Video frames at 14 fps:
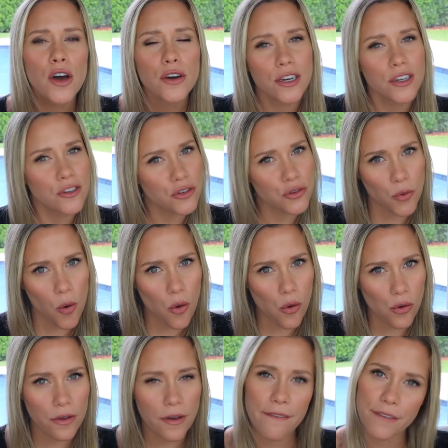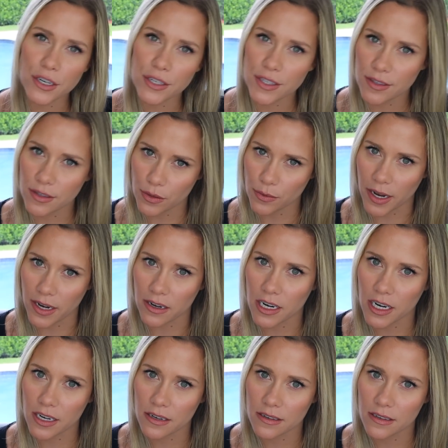control versus
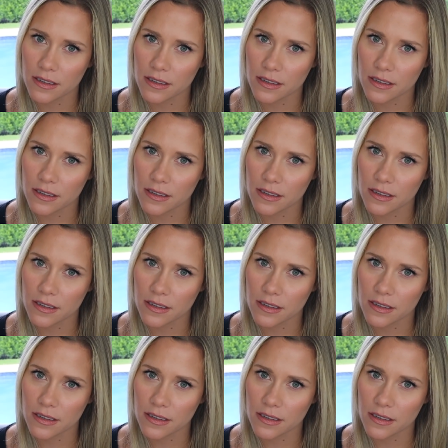surrender.